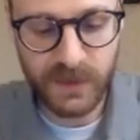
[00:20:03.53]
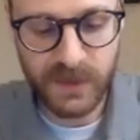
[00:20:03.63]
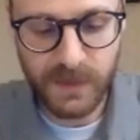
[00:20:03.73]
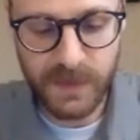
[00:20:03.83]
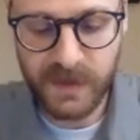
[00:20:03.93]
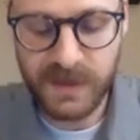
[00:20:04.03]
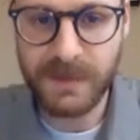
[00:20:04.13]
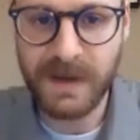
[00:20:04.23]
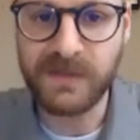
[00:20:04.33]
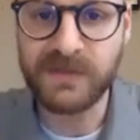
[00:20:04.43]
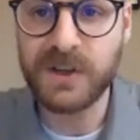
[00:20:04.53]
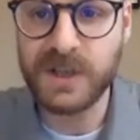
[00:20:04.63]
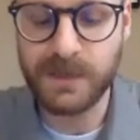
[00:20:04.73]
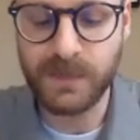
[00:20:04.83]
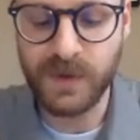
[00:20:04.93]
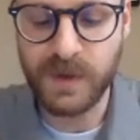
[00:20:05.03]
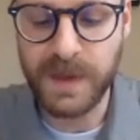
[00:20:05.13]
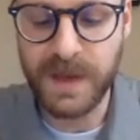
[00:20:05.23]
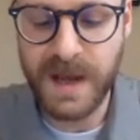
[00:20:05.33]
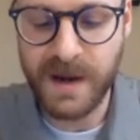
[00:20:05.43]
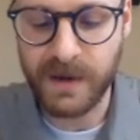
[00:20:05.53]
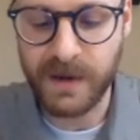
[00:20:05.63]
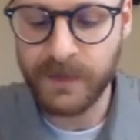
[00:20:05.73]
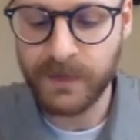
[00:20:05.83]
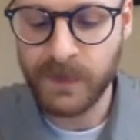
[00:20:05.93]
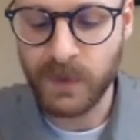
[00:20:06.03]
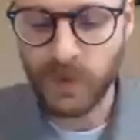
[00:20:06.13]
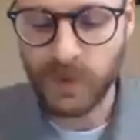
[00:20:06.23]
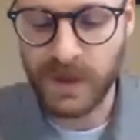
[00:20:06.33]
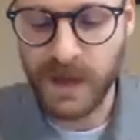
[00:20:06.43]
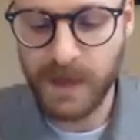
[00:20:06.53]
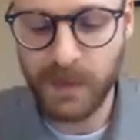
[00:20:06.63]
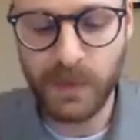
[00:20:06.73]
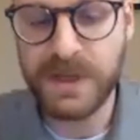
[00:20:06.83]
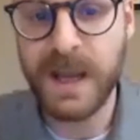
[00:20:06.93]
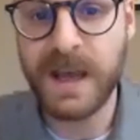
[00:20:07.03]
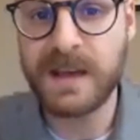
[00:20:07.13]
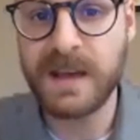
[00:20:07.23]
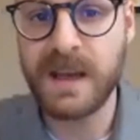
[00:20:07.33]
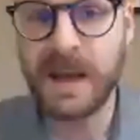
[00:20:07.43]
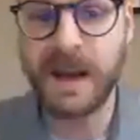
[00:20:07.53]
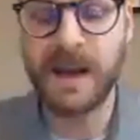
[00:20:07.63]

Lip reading: which appears in my friendship with Pierre, or in the couple which Annie and I